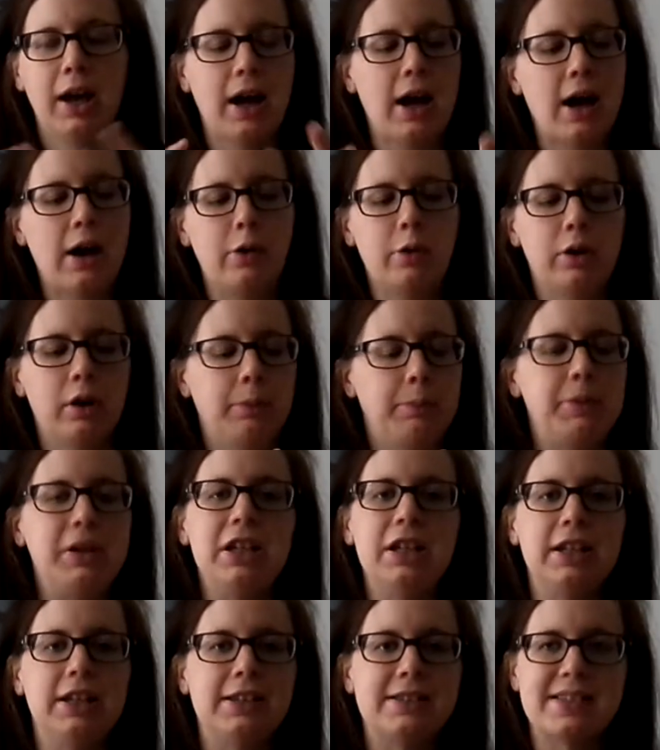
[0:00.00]
hour
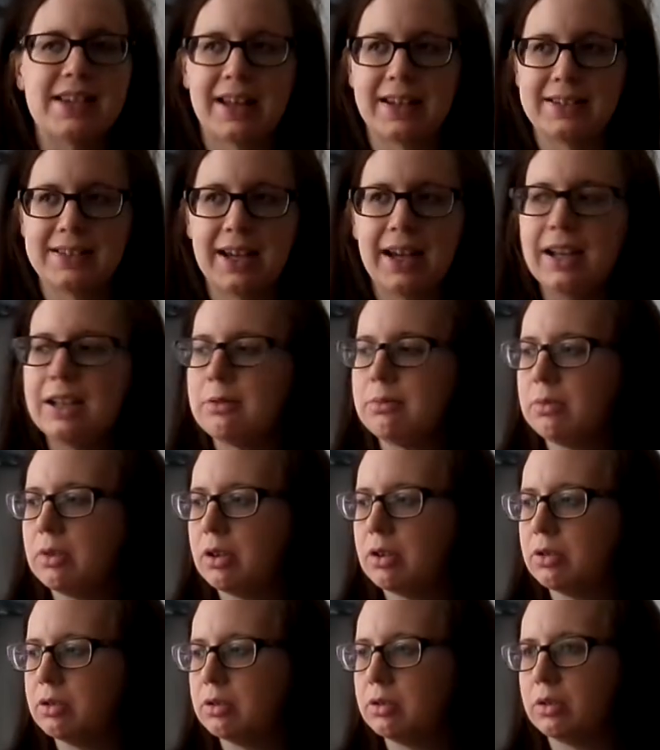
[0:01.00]
periods at a time, you
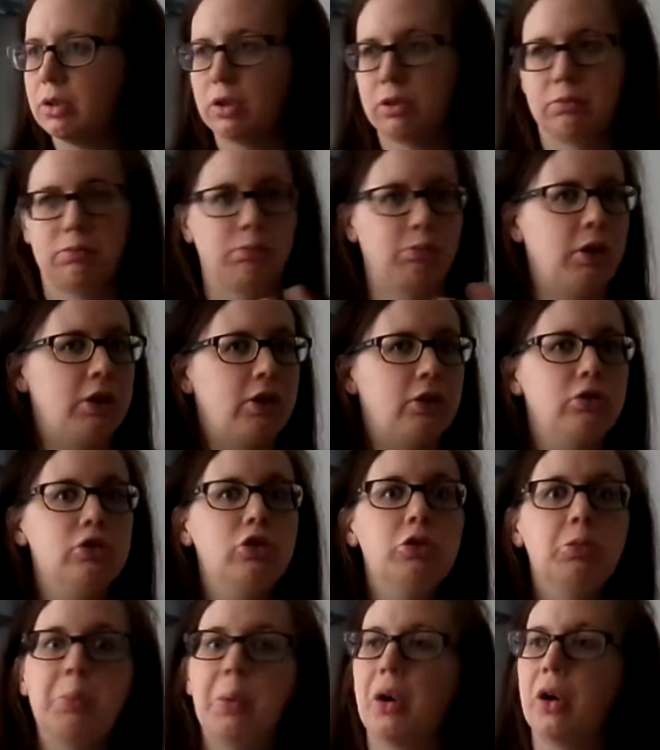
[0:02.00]
know, or when they're
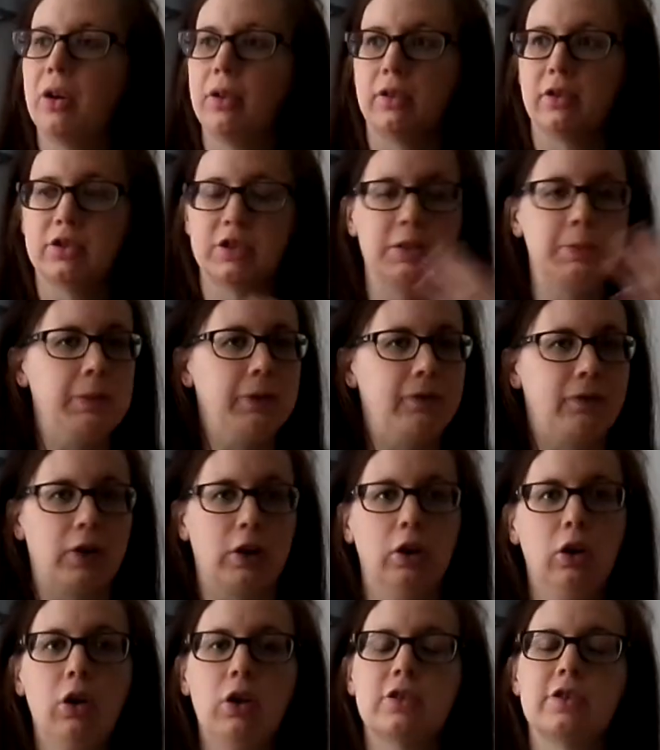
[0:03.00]
newborn, they're sleeping for
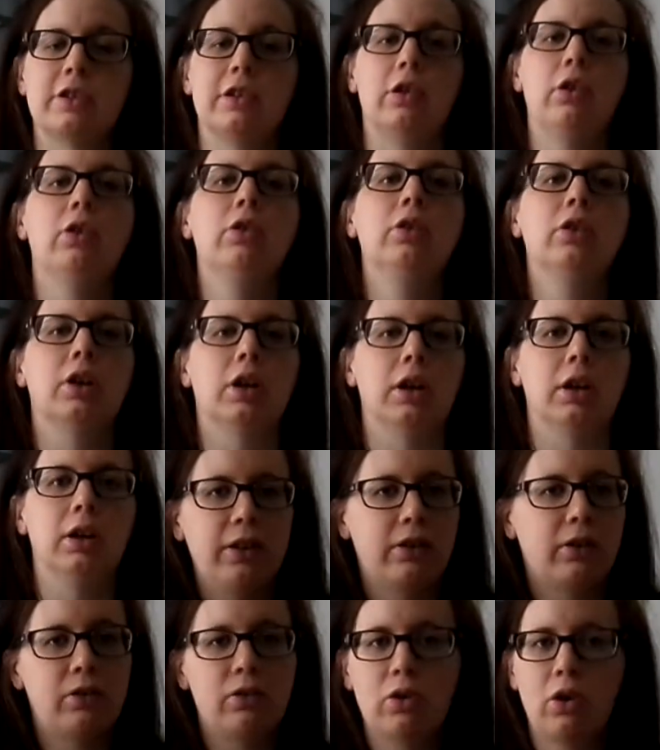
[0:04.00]
lots longer.
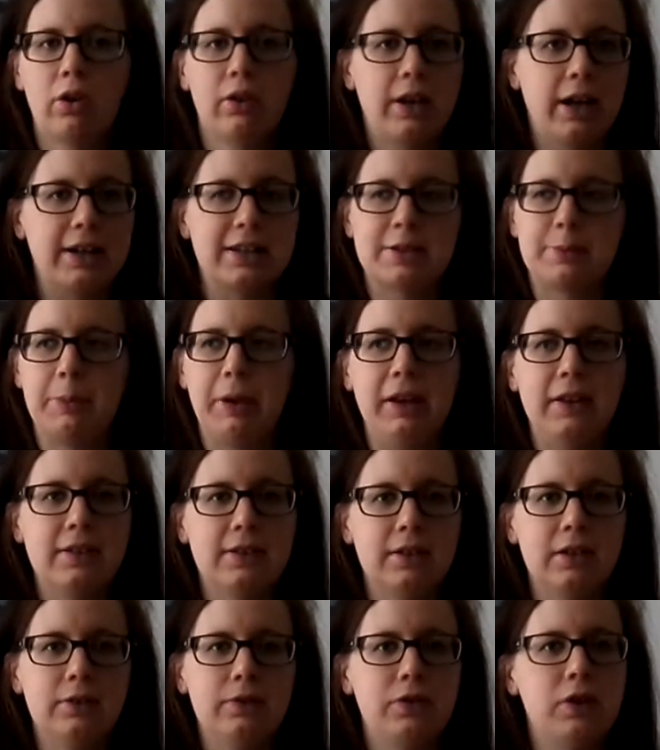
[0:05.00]
They're not that
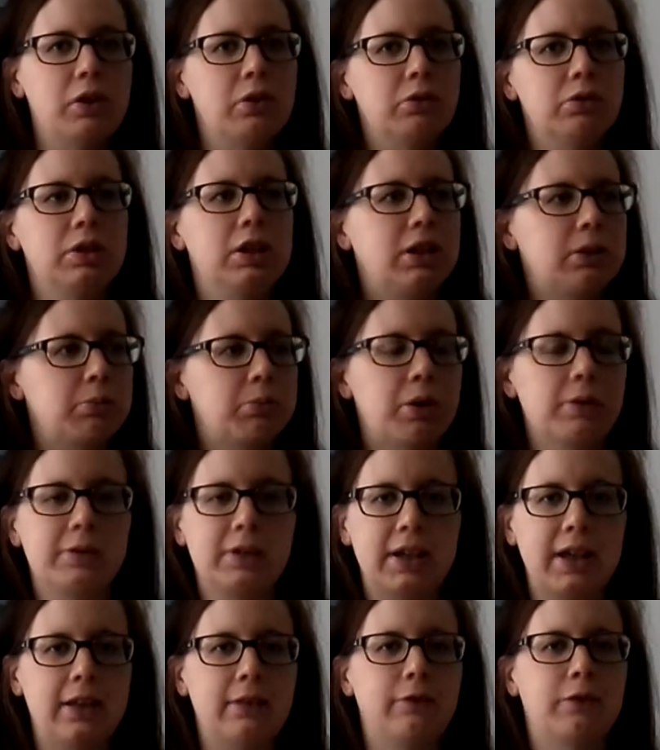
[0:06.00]
expensive, you know, you can probably
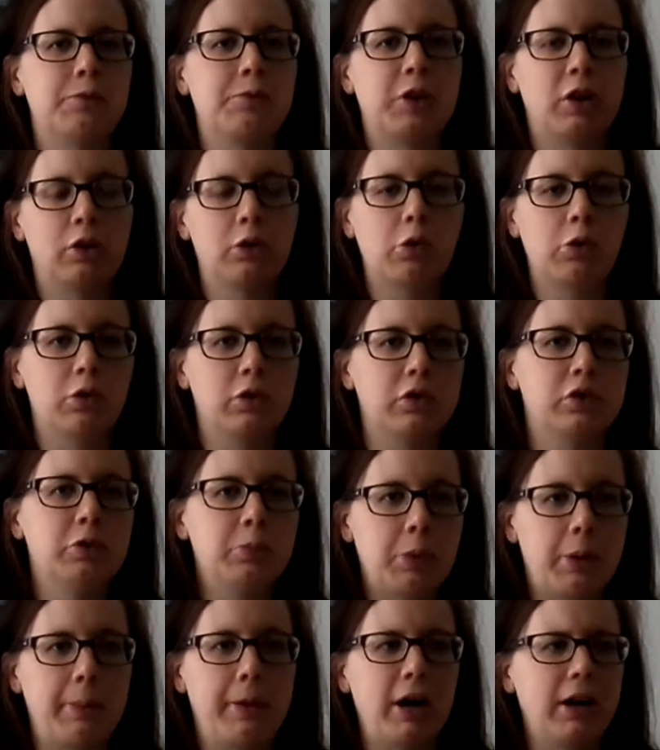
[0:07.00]
get them from your local
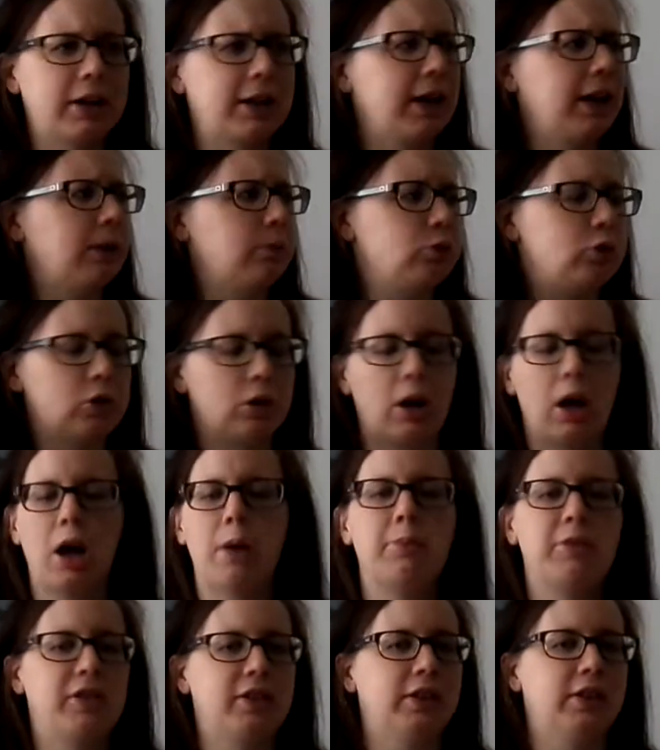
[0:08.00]
supermarket. I'm sure
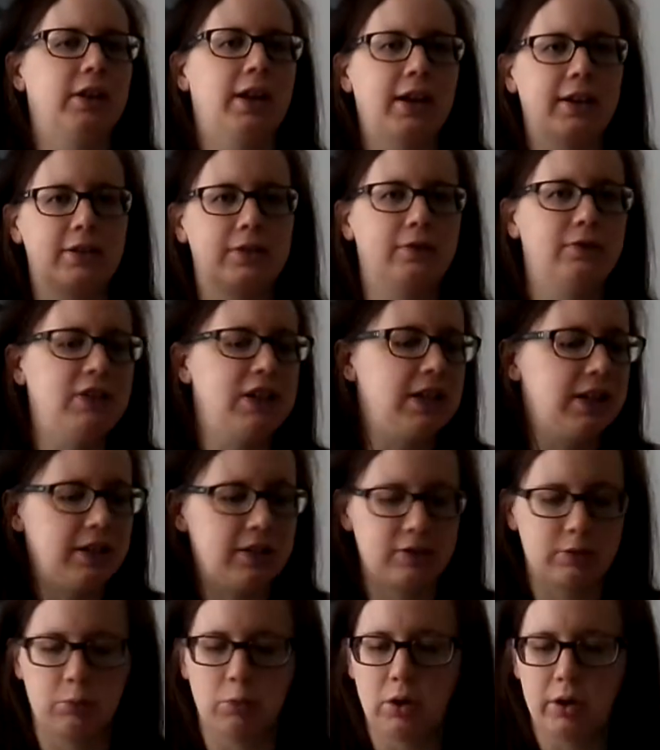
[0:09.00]
Amazon has
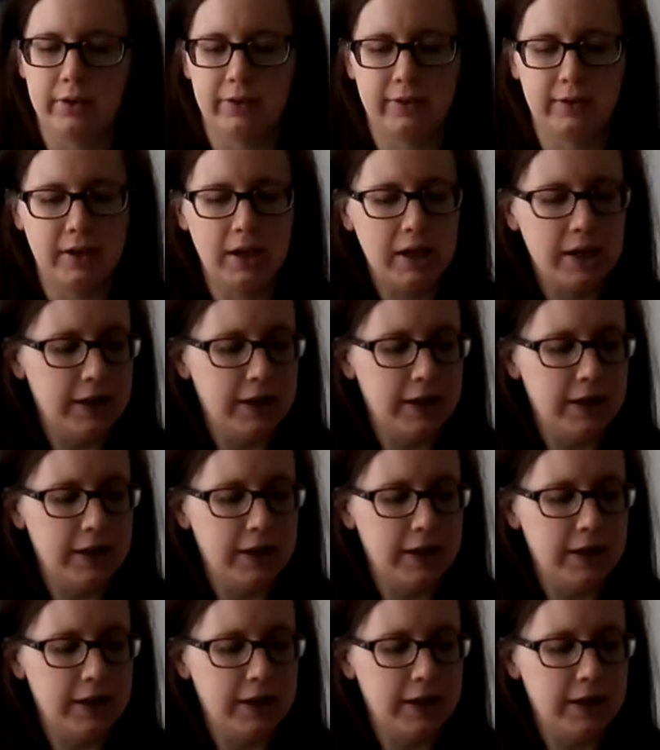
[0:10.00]
various ones.